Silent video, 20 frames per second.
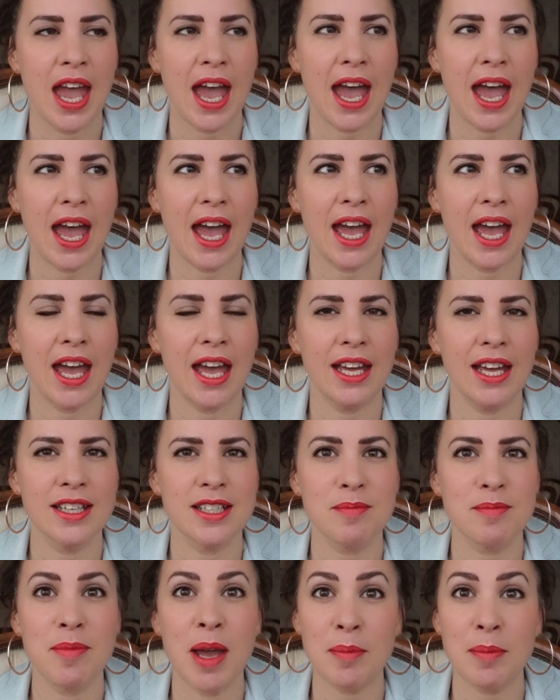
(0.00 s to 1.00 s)

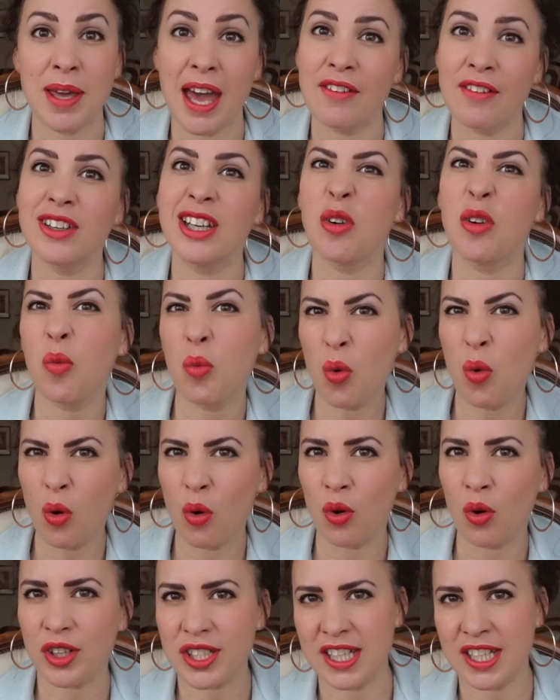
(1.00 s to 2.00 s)
and maybe have a little
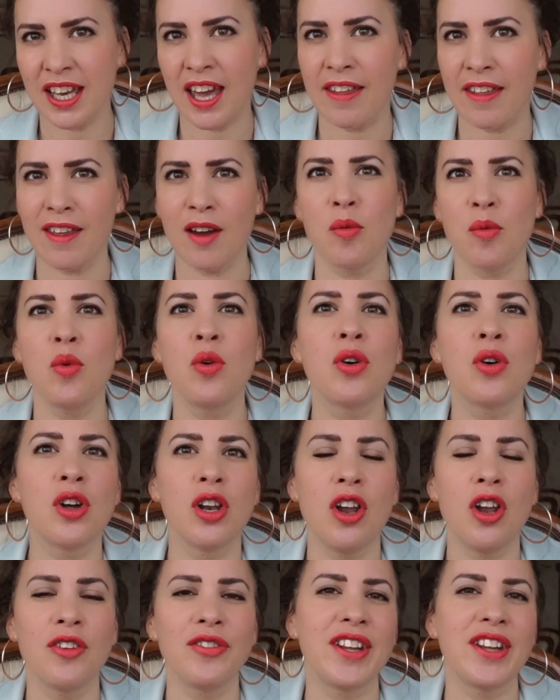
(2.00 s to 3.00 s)
walk to get there, walk
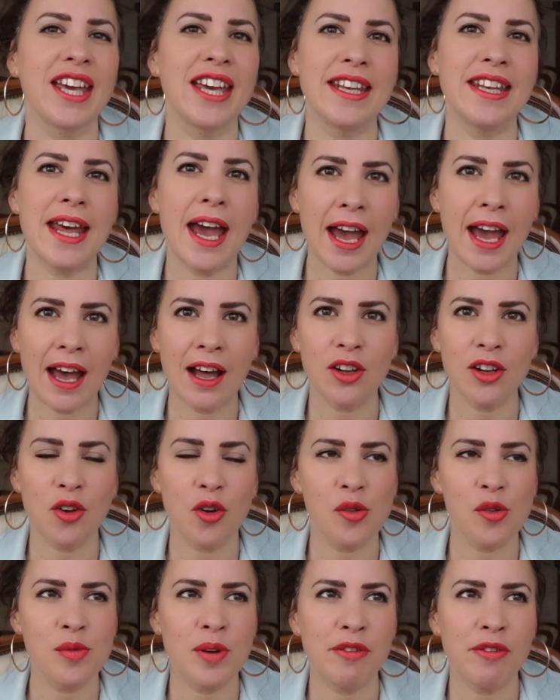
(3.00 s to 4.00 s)
along the canal
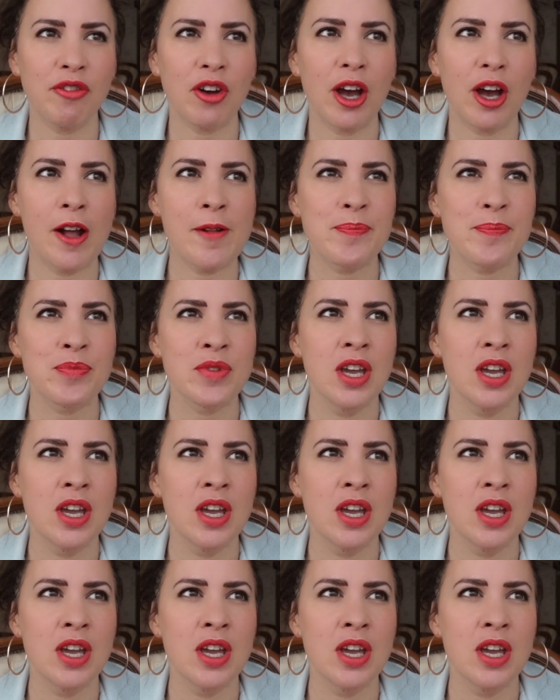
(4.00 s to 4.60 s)
or the river.